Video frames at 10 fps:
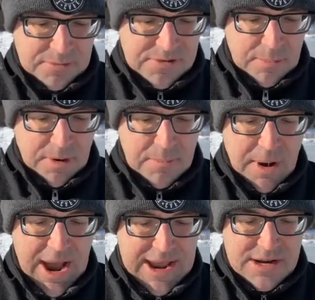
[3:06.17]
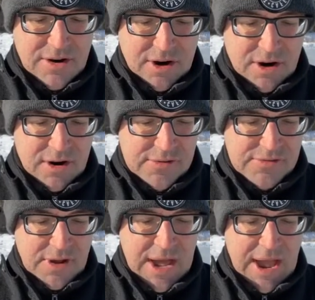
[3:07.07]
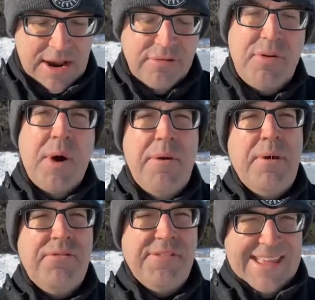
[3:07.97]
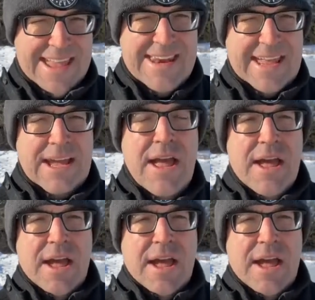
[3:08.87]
Some reminders, actually one about skating.